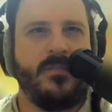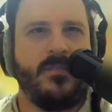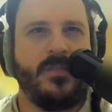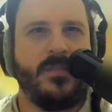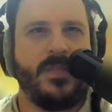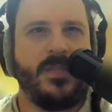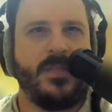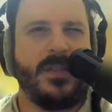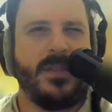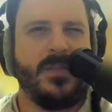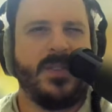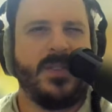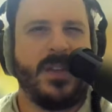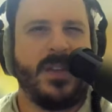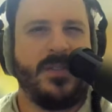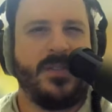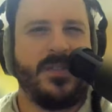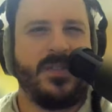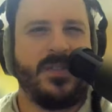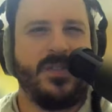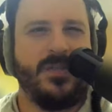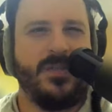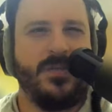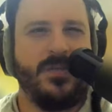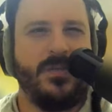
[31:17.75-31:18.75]
Same as on the
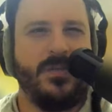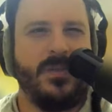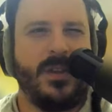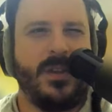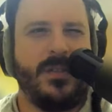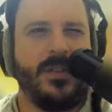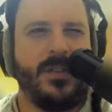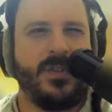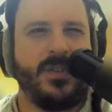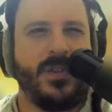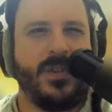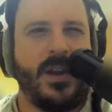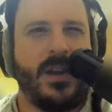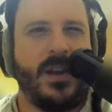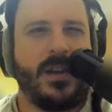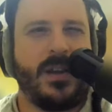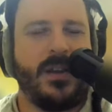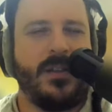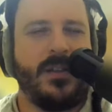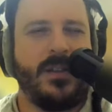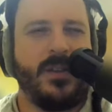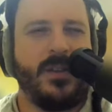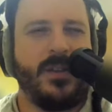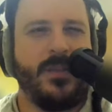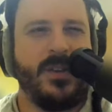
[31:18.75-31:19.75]
2 and on the track and
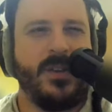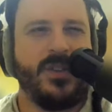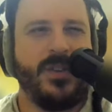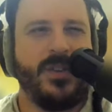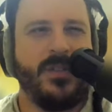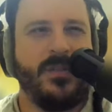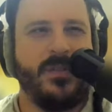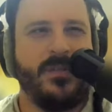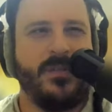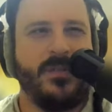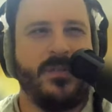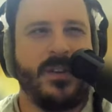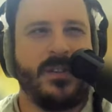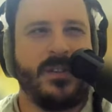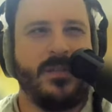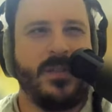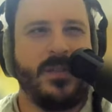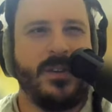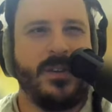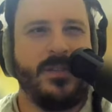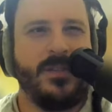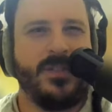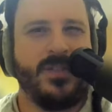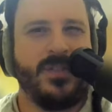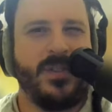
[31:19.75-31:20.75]
on the original Victor
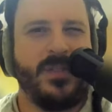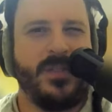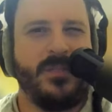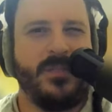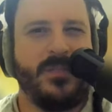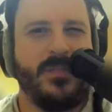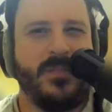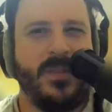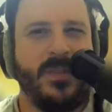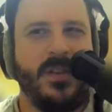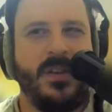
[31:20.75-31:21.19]
Reader Stream.